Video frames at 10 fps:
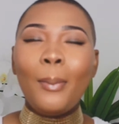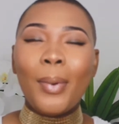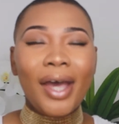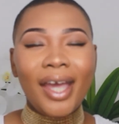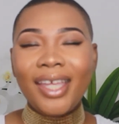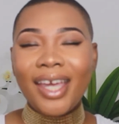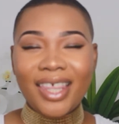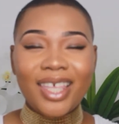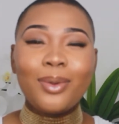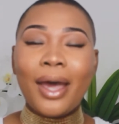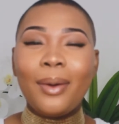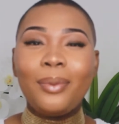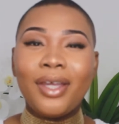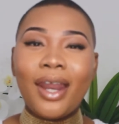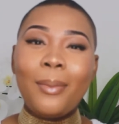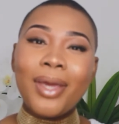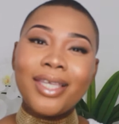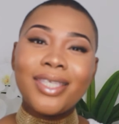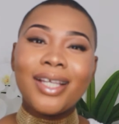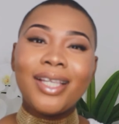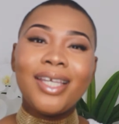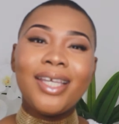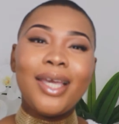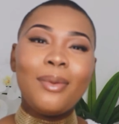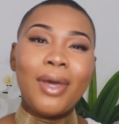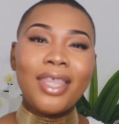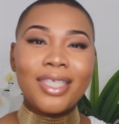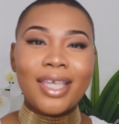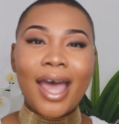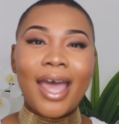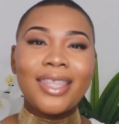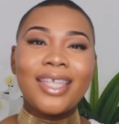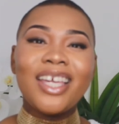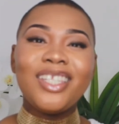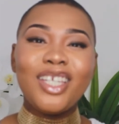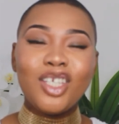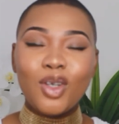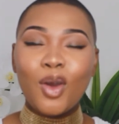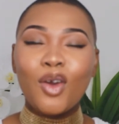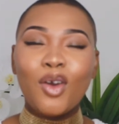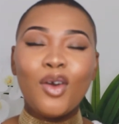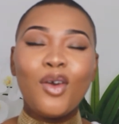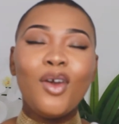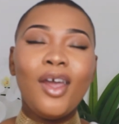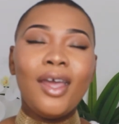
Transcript: But yeah, that's what happened. I basically met this guy, then I ditched Coco